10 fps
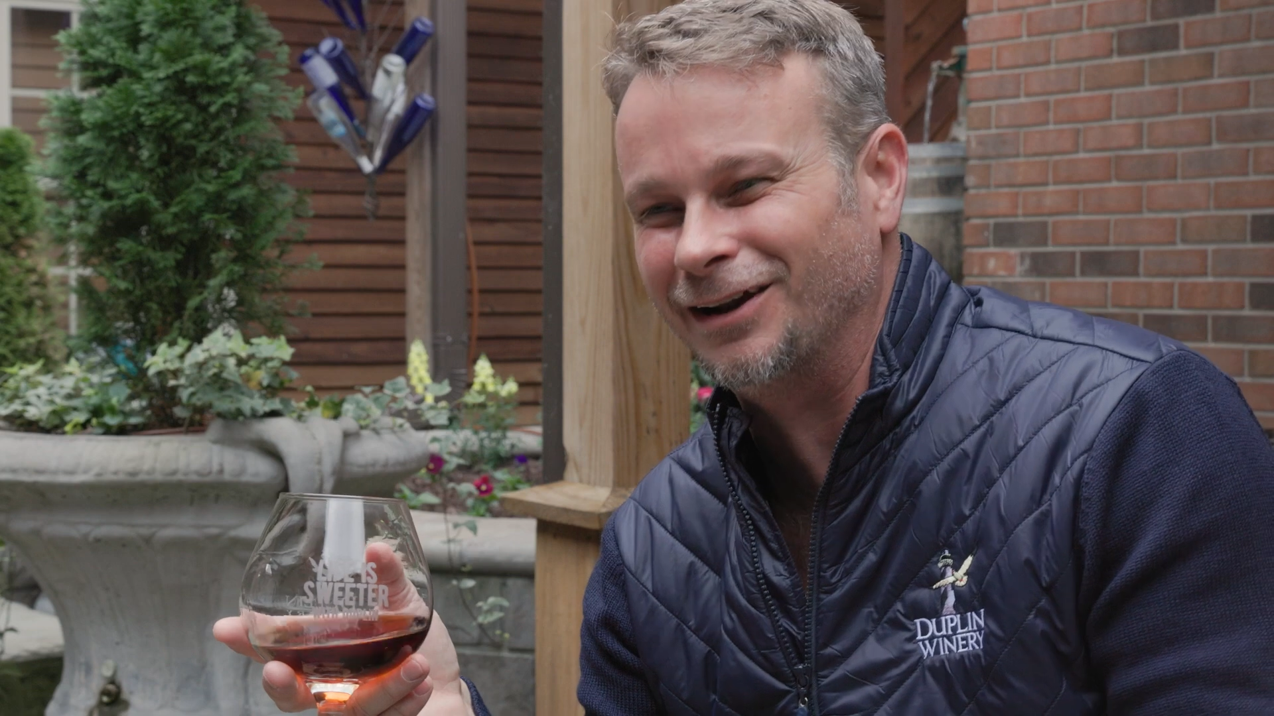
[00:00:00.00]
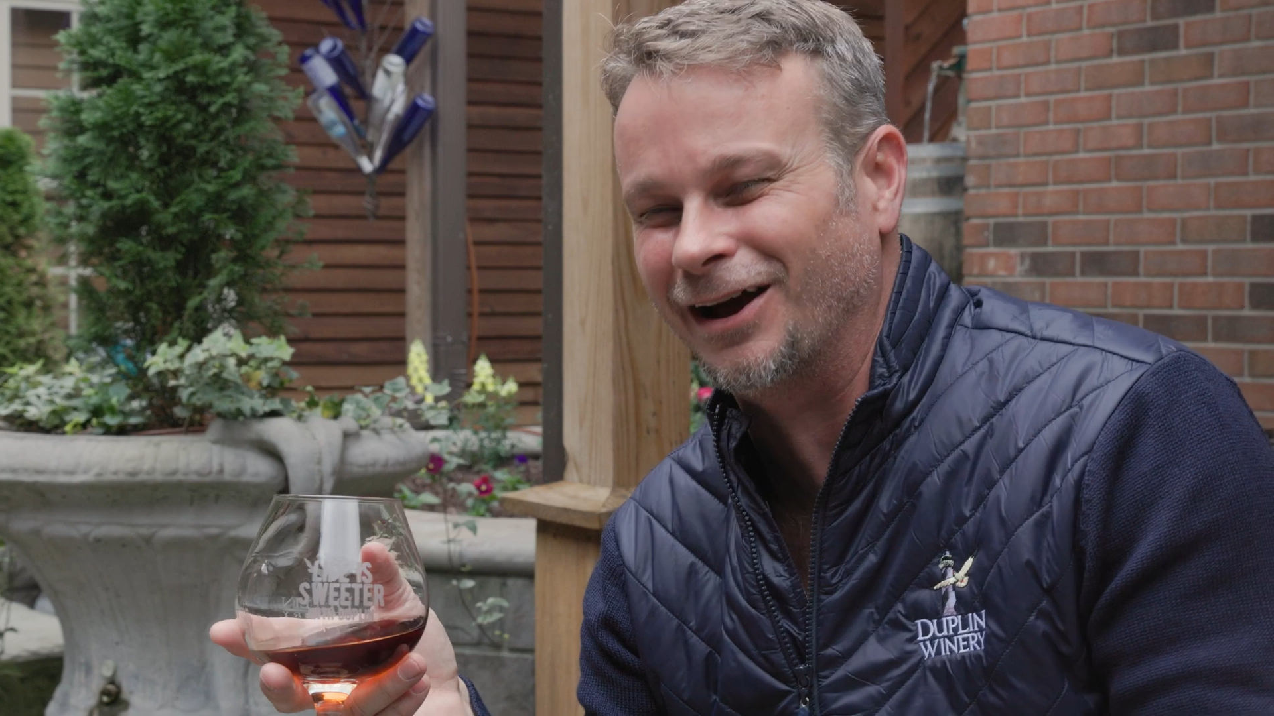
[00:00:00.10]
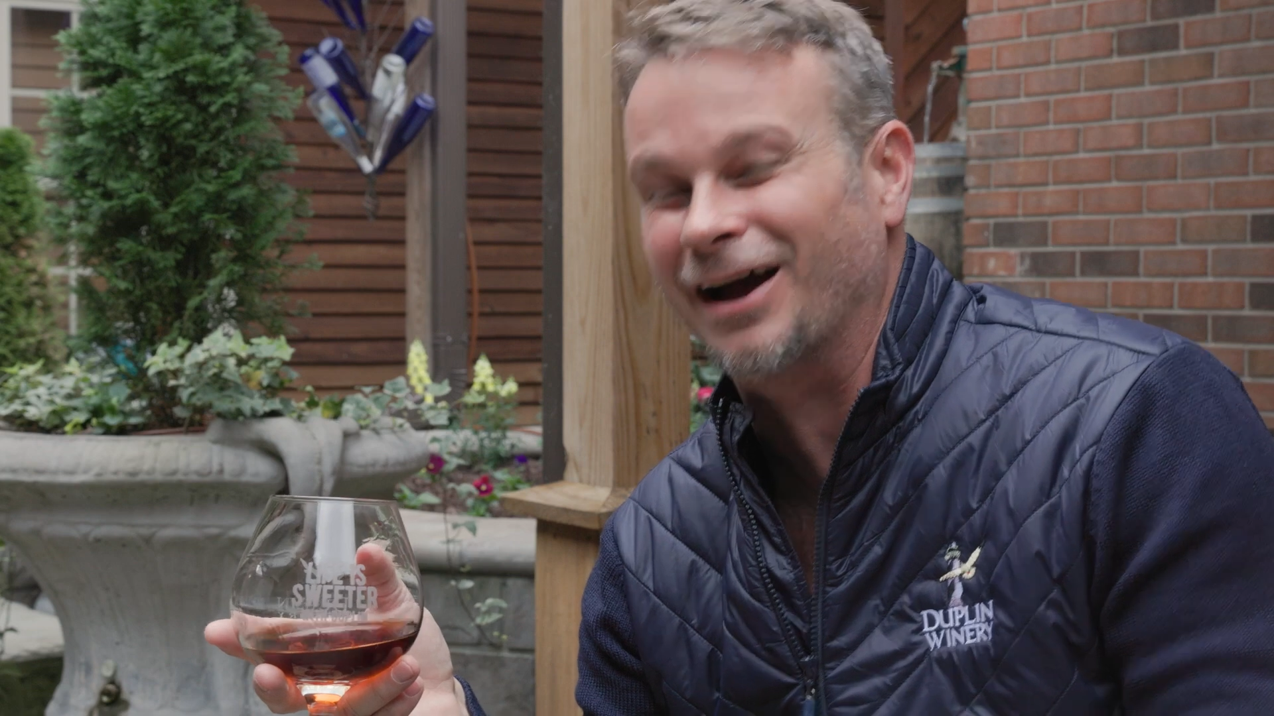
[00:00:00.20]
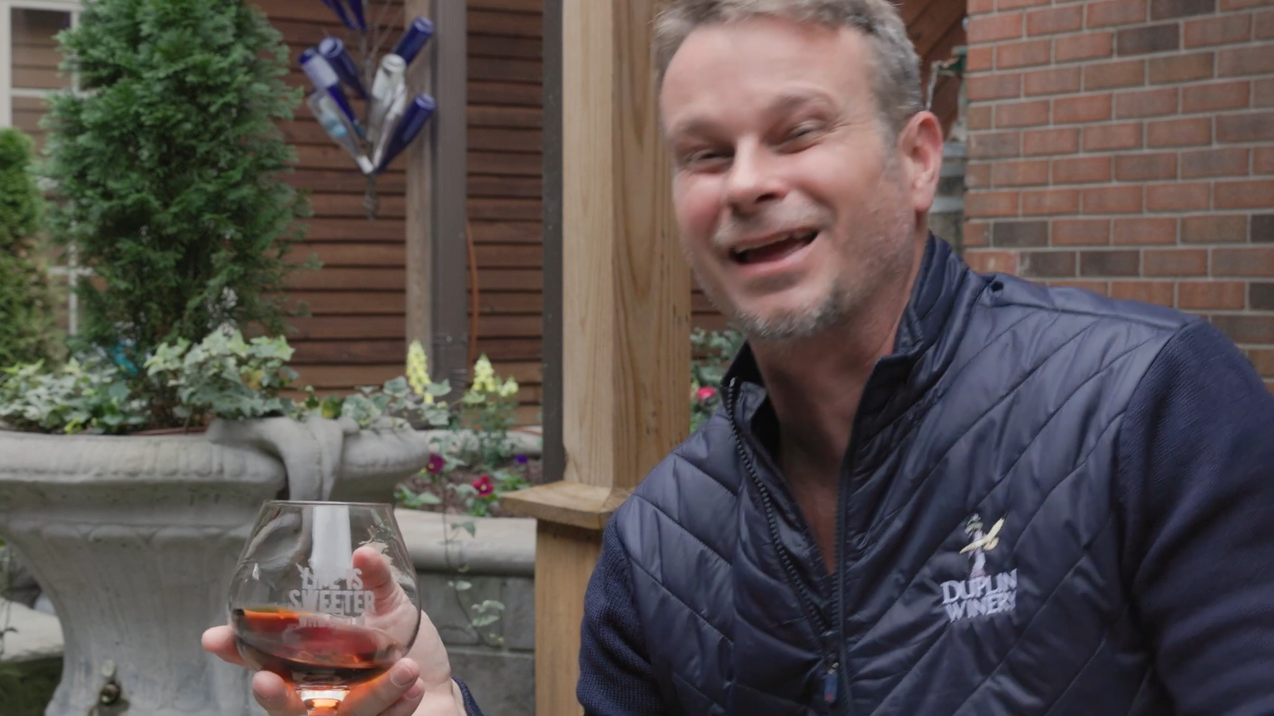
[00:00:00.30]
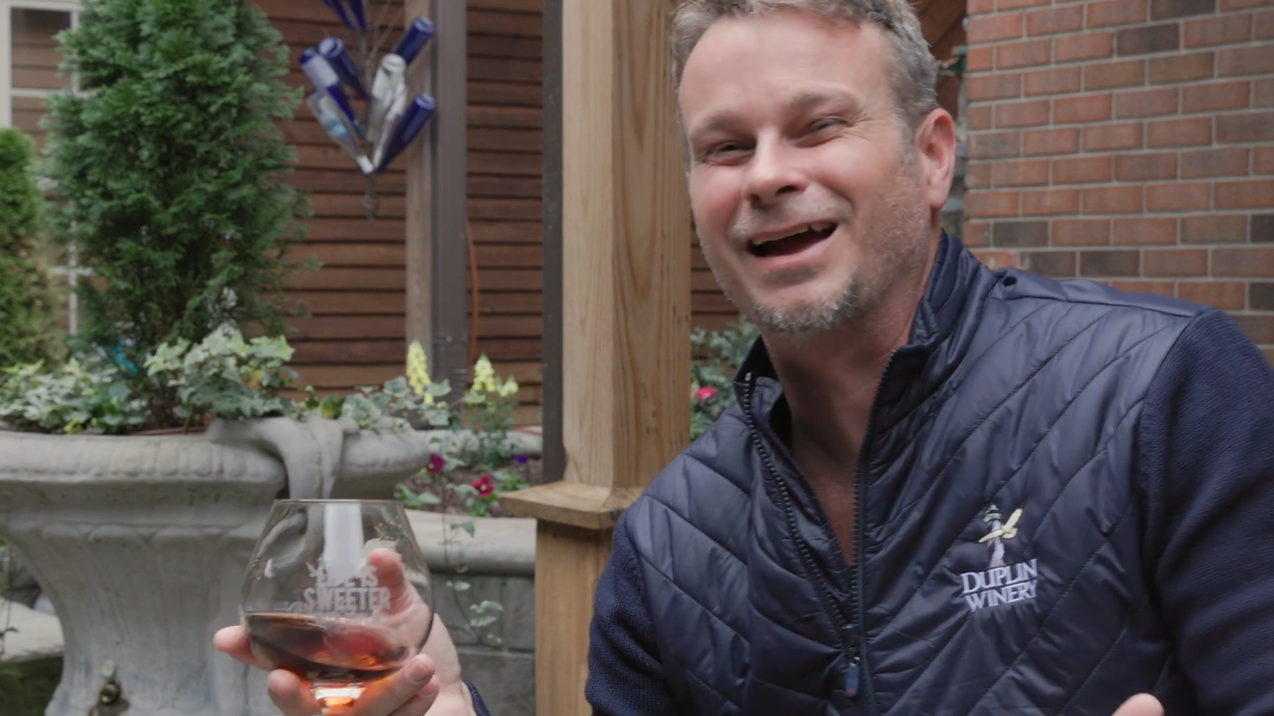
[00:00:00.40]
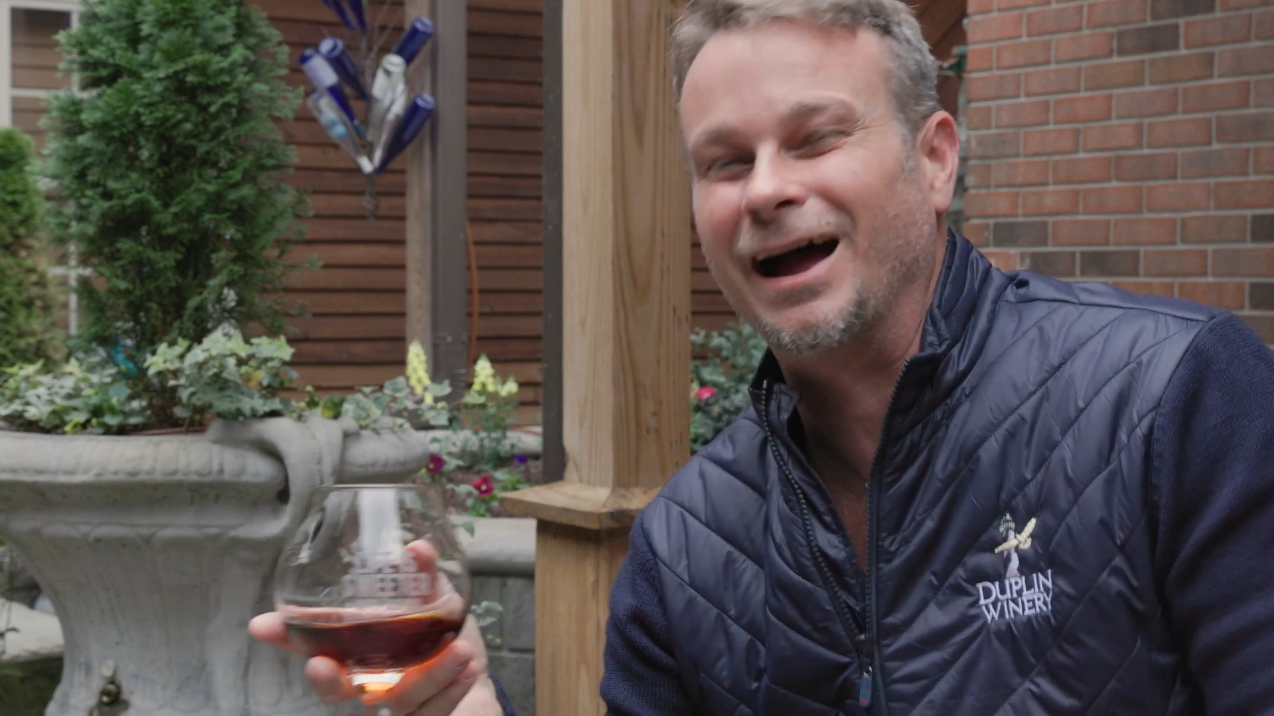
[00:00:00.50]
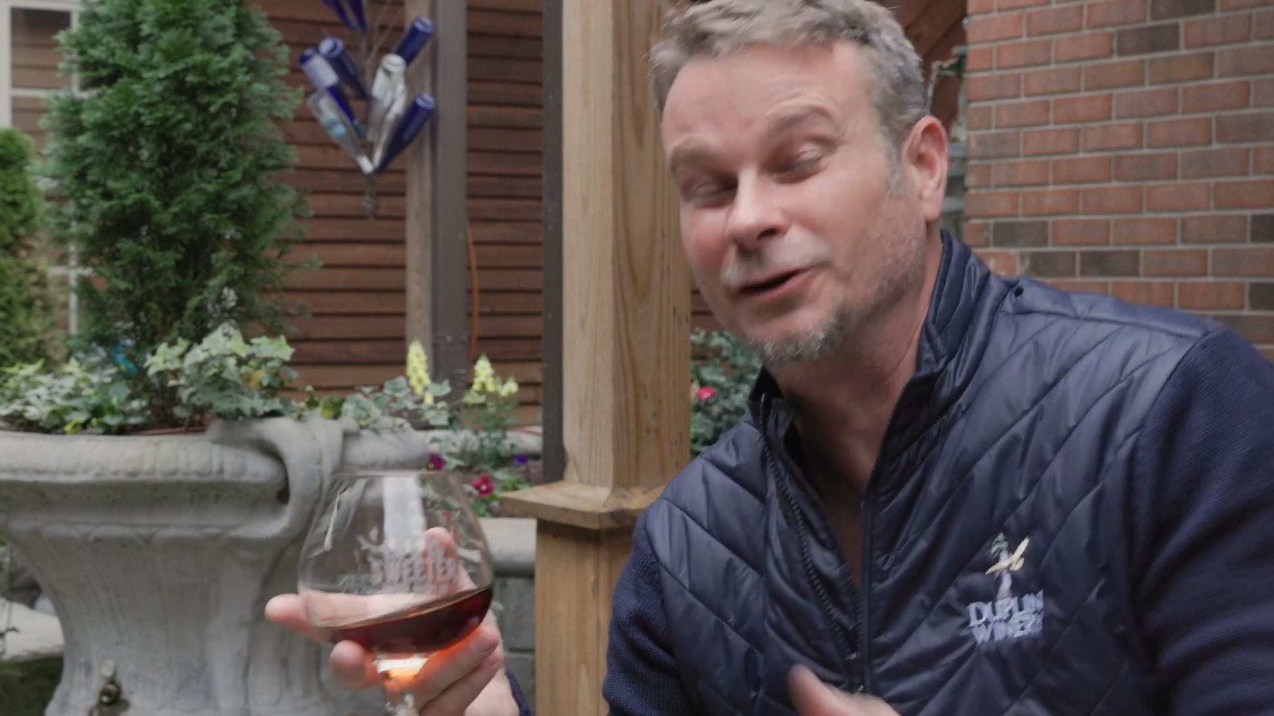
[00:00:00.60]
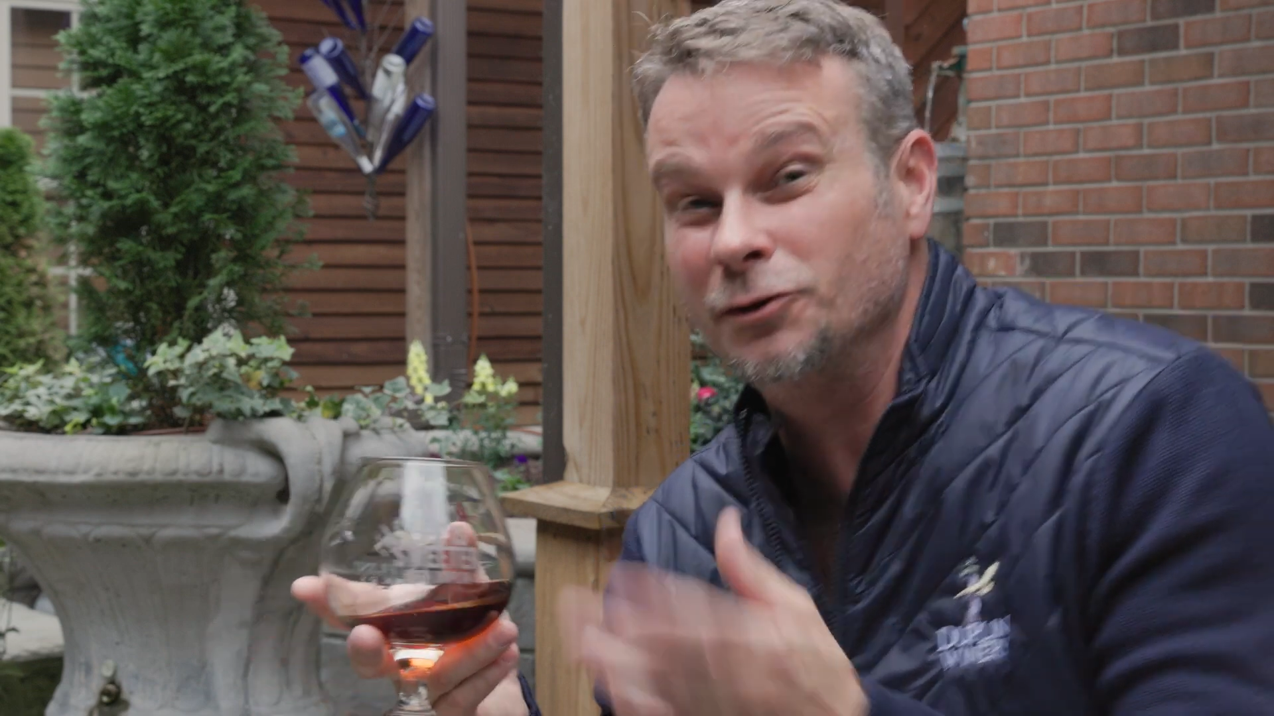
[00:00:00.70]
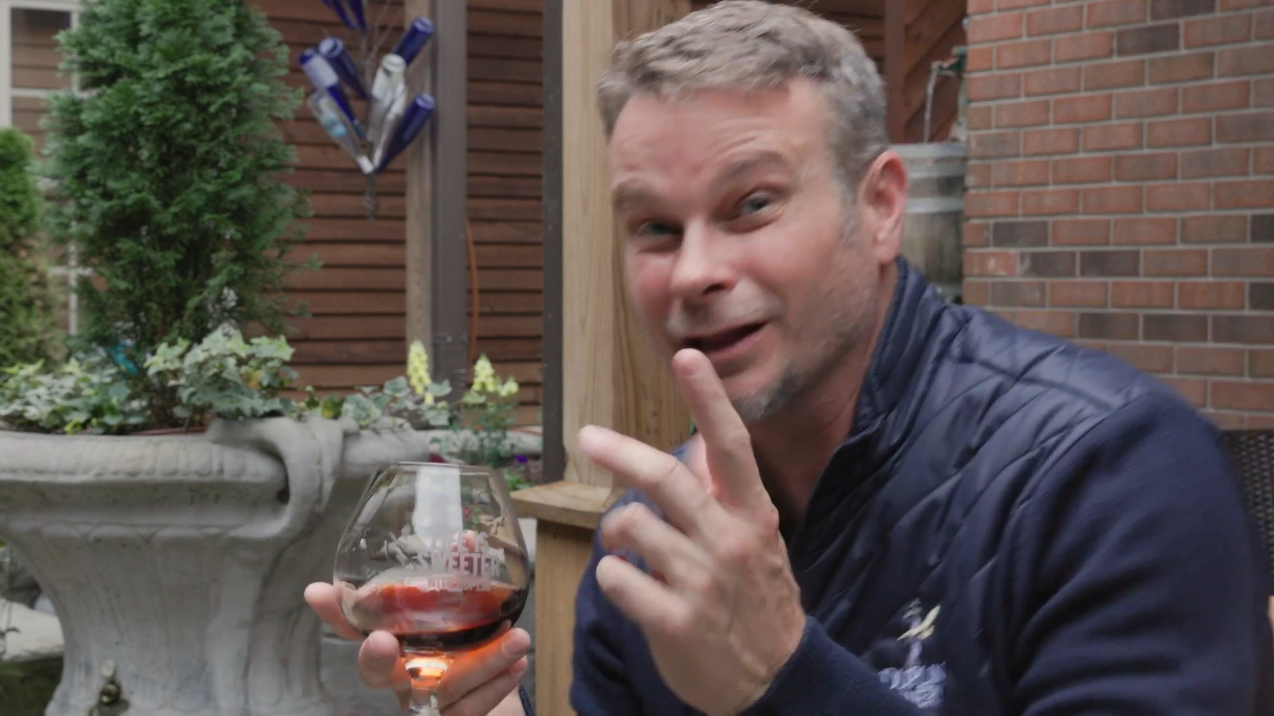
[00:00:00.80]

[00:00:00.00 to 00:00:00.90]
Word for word: No, I do